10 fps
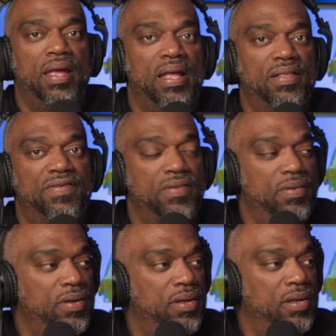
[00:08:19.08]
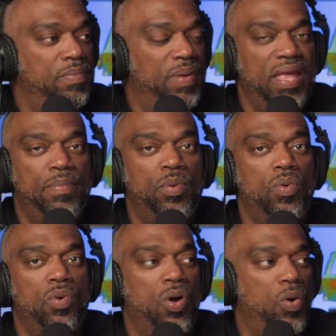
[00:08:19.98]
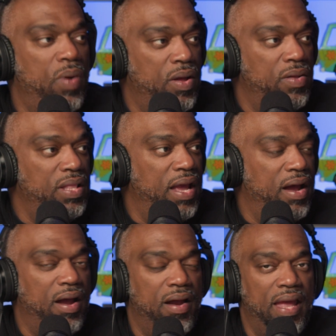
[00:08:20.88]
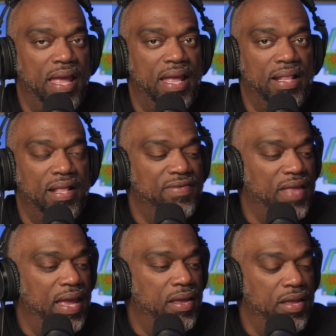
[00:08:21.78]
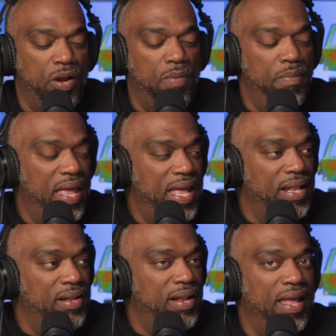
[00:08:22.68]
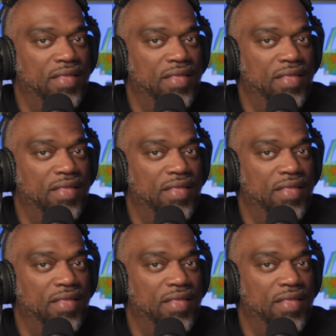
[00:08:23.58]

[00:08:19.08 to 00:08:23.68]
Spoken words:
it's people going on there and it's like, men,